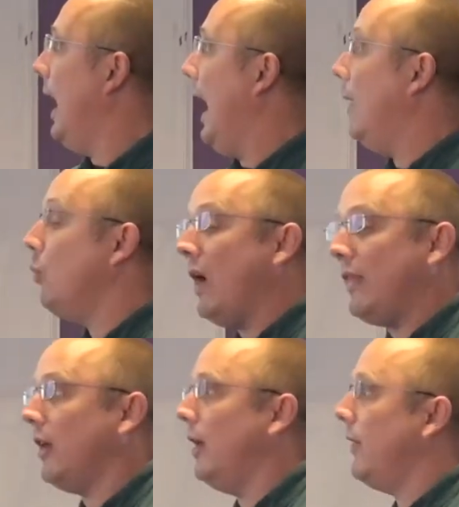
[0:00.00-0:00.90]
and
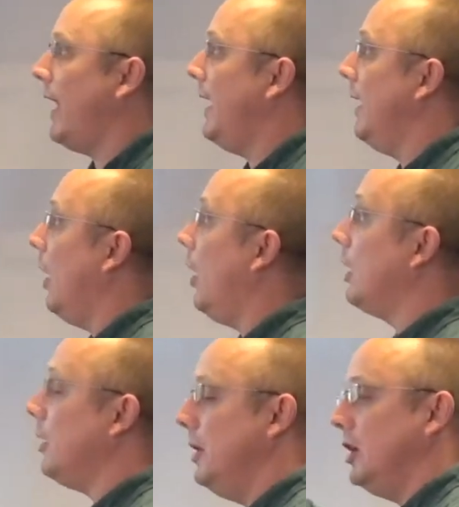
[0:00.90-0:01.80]
whether they are
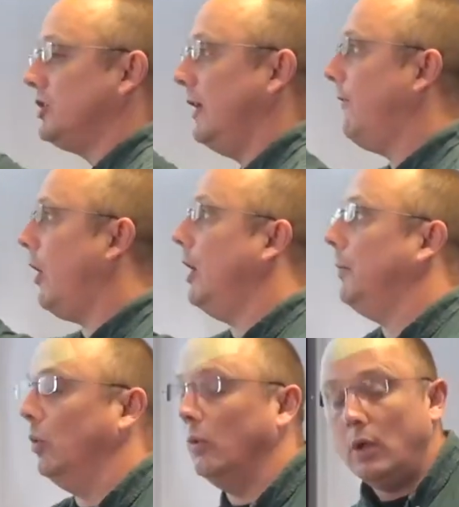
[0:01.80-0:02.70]
commercially
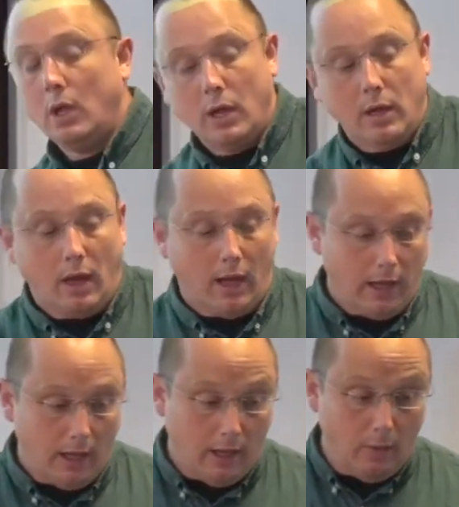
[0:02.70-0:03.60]
viable,
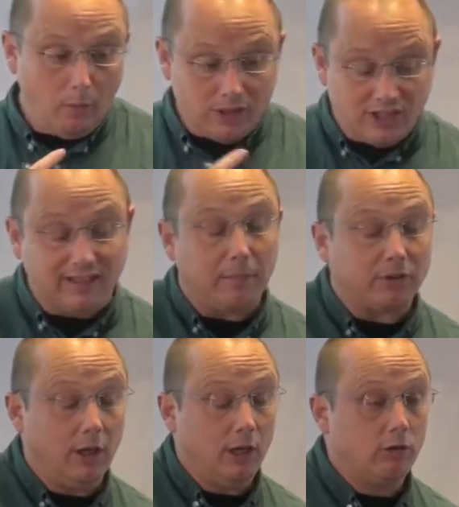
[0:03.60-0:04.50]
which is
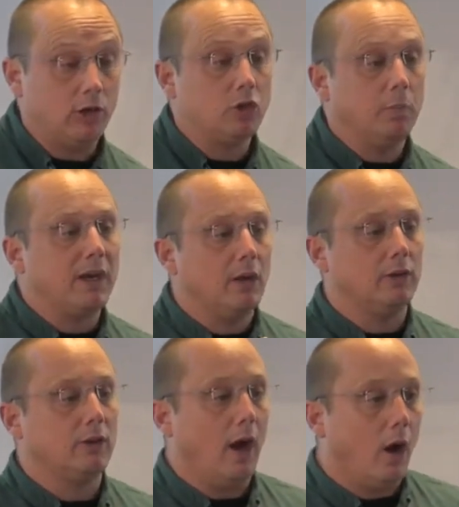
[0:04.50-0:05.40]
absolutely crucial
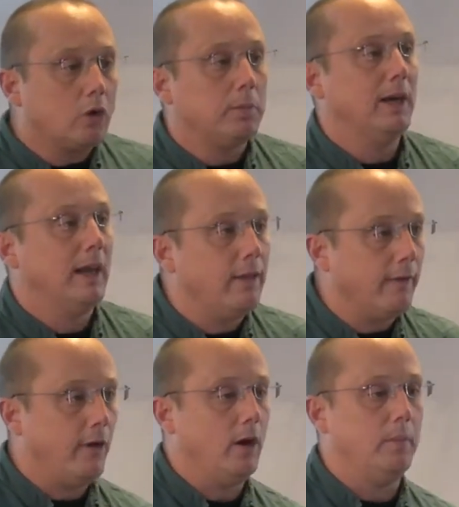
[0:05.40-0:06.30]
because ultimately the
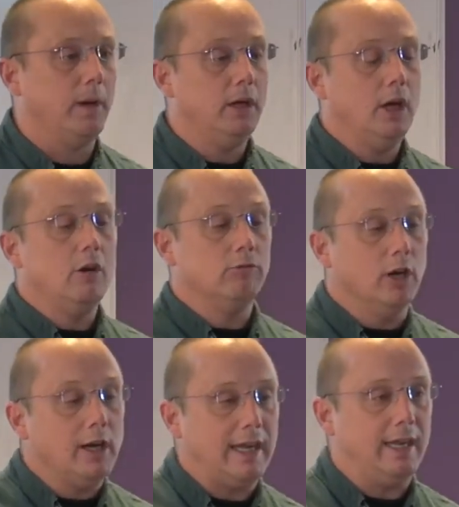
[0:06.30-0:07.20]
farmer
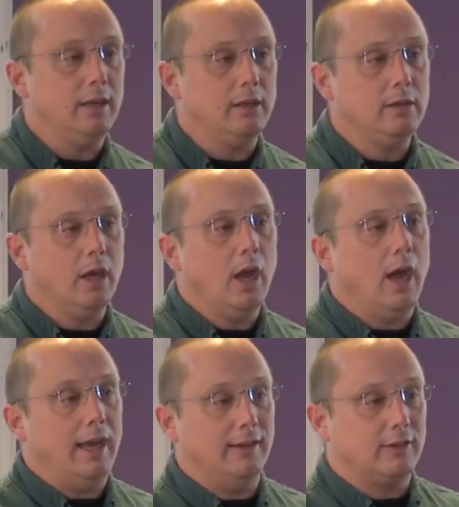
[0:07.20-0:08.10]
really
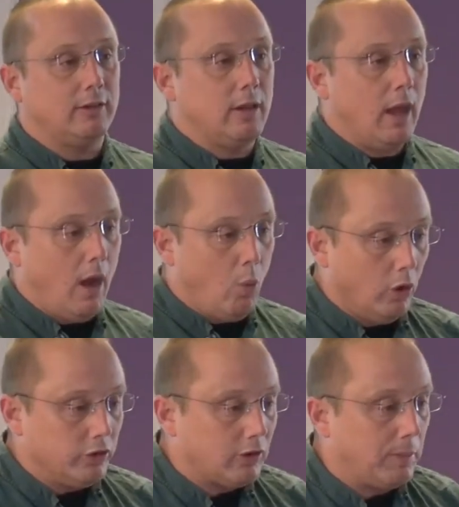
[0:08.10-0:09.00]

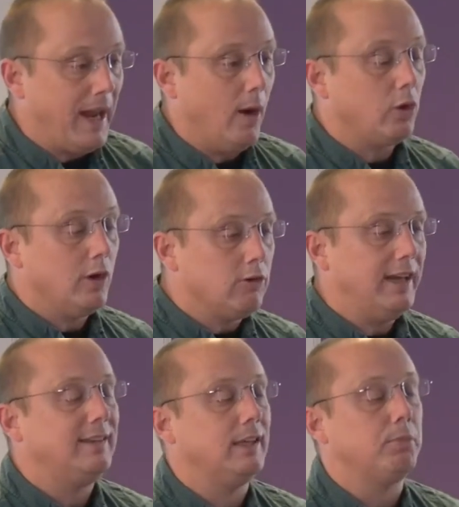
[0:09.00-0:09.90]
wants to be able to
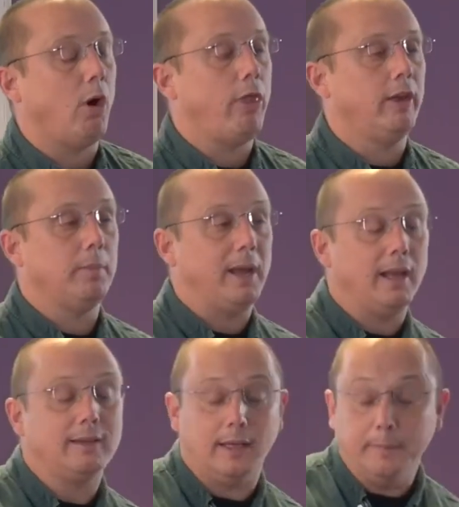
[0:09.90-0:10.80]
increase his
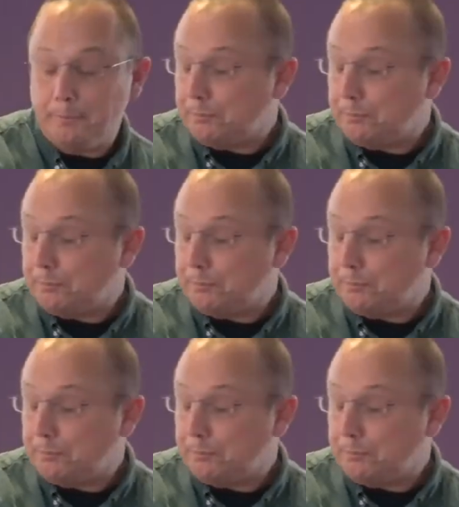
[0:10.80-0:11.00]
profitability.